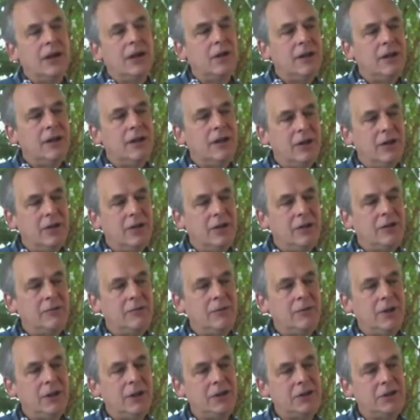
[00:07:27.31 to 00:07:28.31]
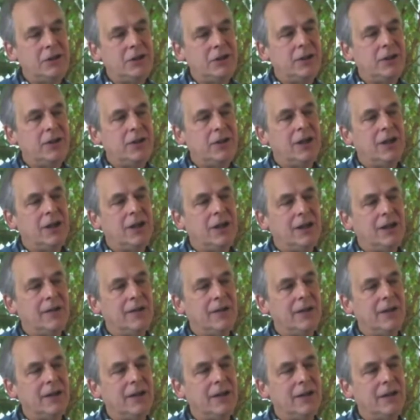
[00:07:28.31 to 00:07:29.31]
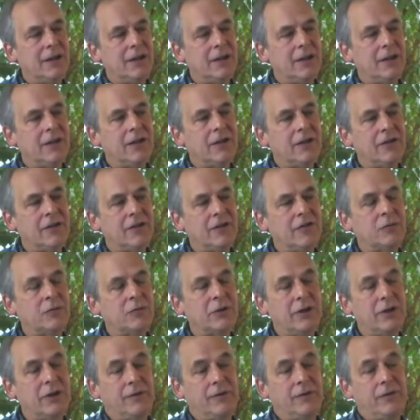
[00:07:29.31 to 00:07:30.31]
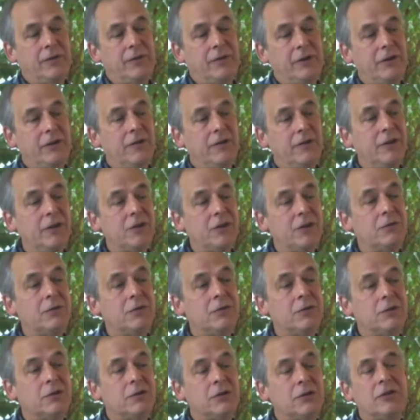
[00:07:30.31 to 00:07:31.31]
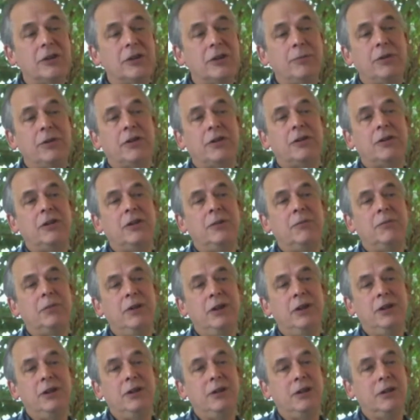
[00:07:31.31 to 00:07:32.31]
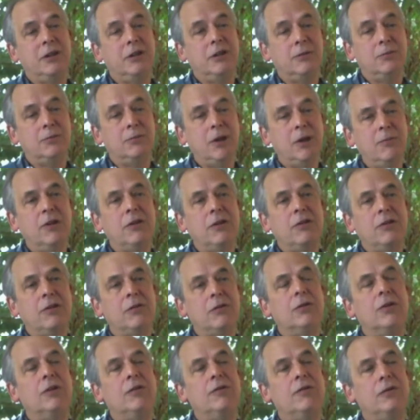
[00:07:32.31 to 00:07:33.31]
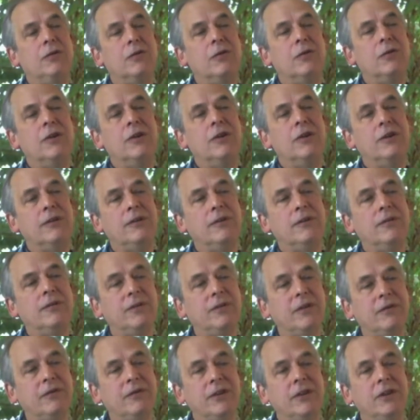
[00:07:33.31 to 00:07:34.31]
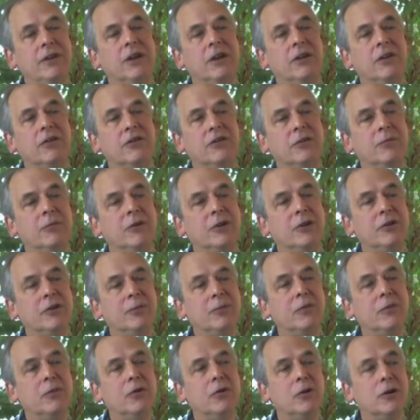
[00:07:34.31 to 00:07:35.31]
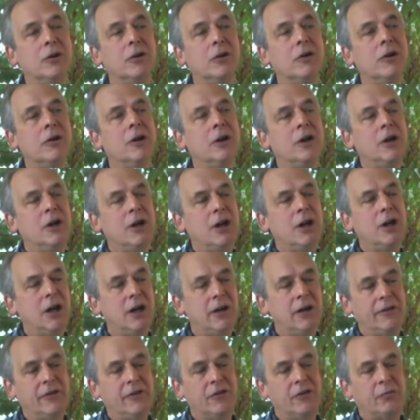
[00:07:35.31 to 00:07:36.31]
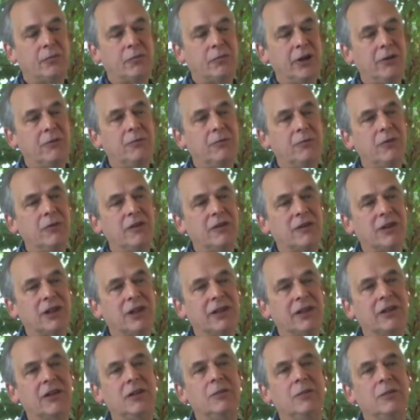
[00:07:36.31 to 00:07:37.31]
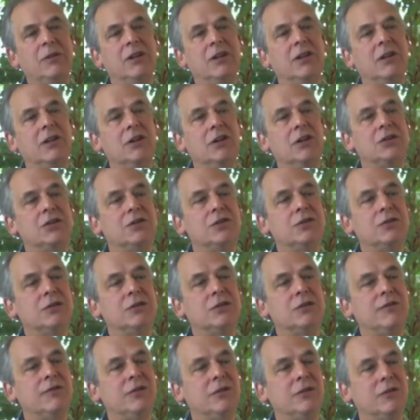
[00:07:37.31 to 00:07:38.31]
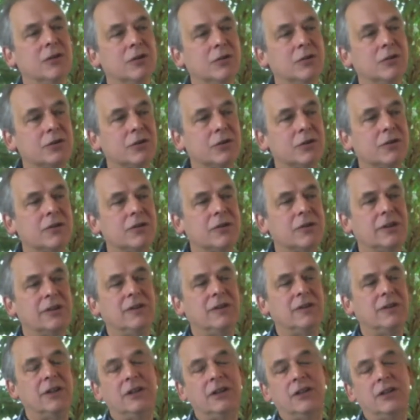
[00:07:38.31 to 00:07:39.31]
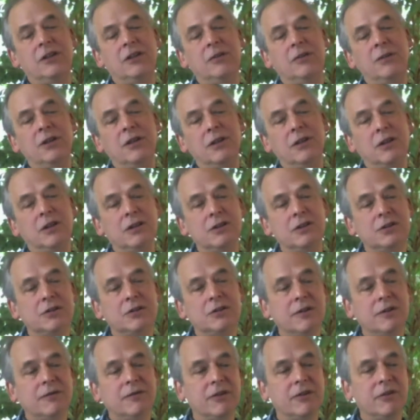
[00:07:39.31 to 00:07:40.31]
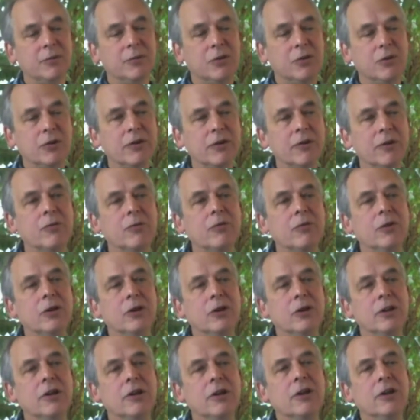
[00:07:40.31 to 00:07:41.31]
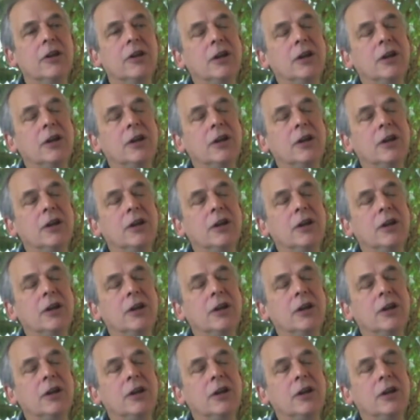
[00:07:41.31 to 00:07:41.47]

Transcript: Now, you did mention uh, that a silver plan for an individual will typically be you know, maybe 30 40 50 dollars a month more uh, the spread is likely to be larger if you're older it's likely to be larger if there's more than one